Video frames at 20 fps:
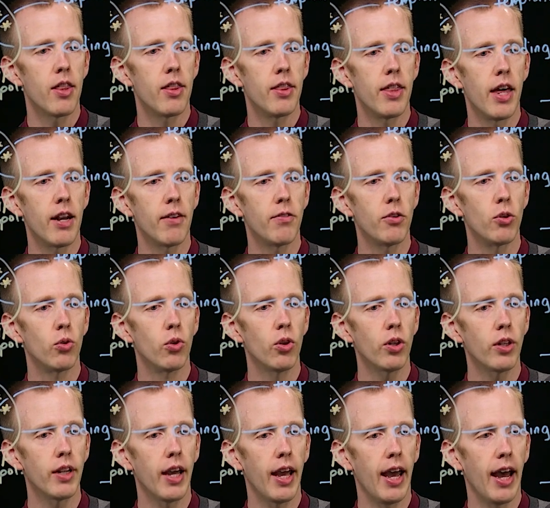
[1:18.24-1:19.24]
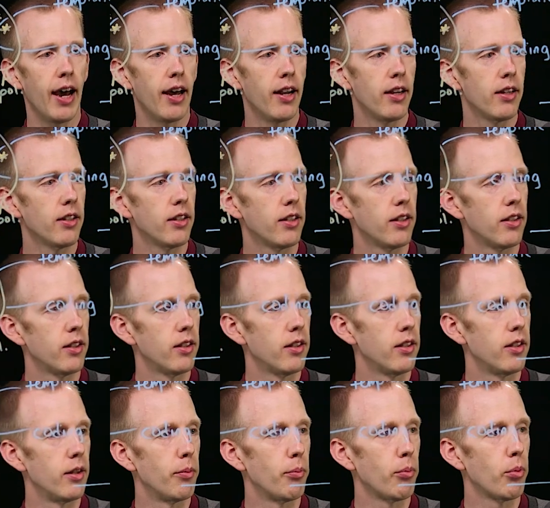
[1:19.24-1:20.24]
that if you looked at
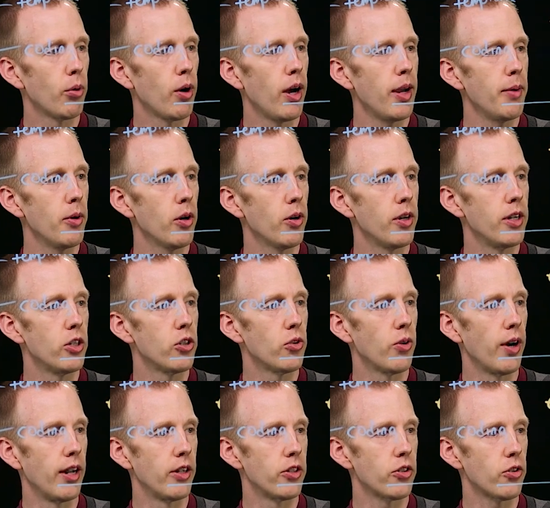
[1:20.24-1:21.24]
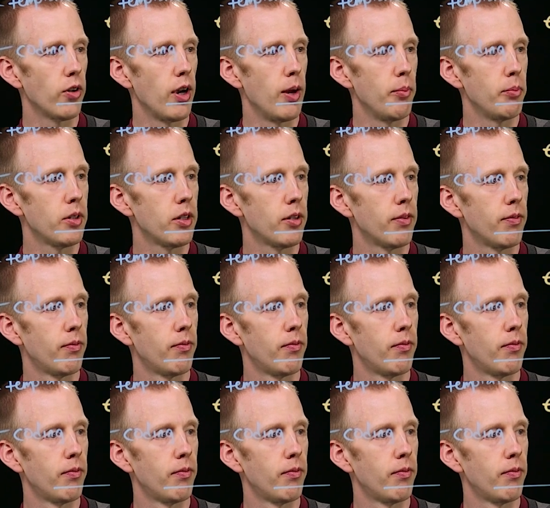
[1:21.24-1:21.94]
the primary transcript,